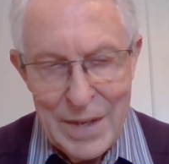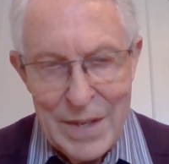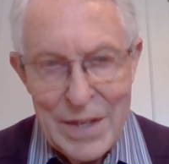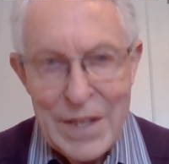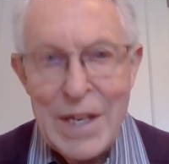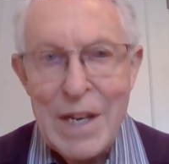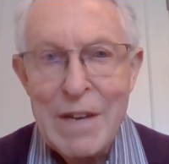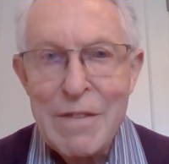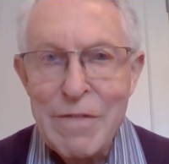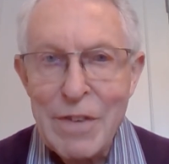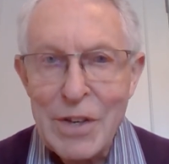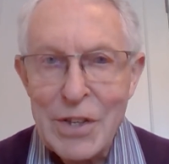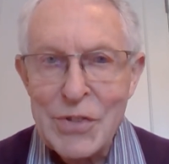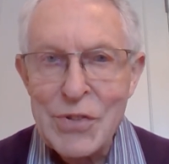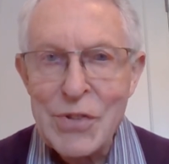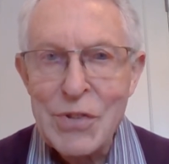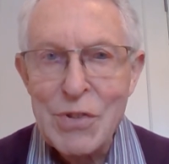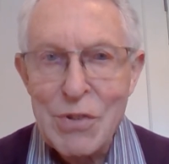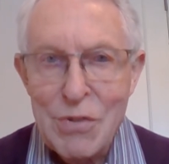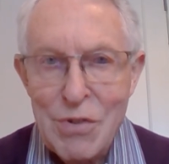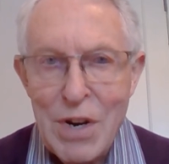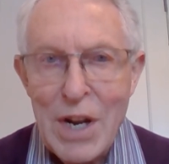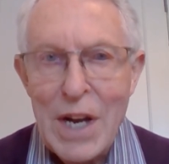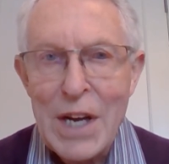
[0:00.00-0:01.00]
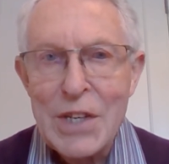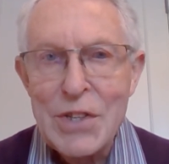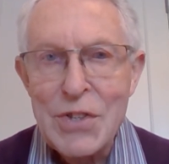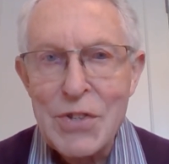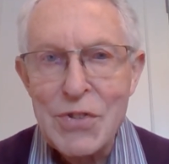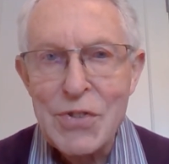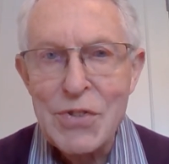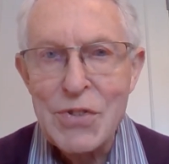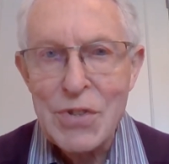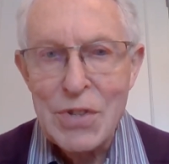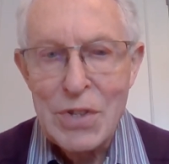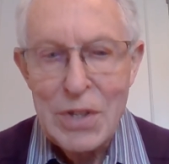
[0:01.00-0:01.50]
Give us
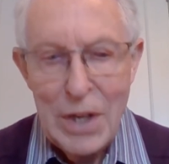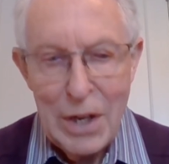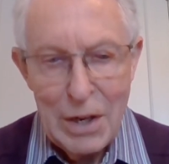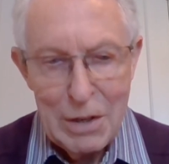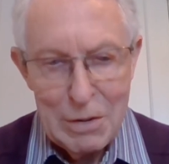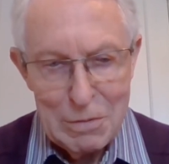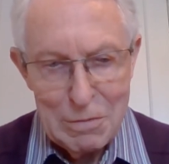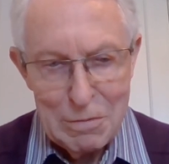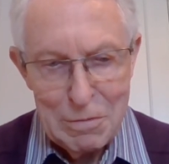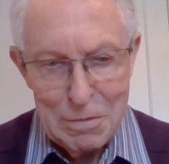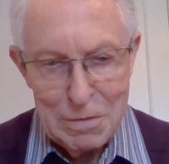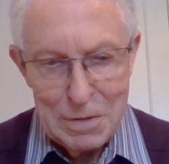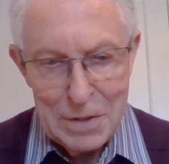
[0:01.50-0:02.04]
Christ's love